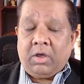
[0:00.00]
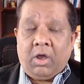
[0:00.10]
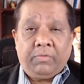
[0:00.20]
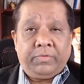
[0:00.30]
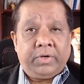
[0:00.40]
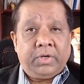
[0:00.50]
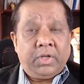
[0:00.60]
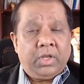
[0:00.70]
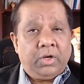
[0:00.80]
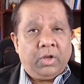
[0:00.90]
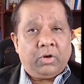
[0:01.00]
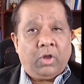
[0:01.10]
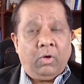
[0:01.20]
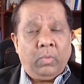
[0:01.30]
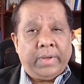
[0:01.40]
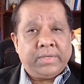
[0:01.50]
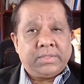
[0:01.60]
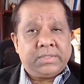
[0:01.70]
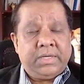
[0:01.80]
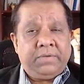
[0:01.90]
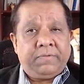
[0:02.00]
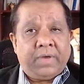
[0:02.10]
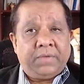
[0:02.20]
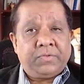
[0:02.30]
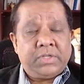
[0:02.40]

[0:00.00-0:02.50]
not always the C5,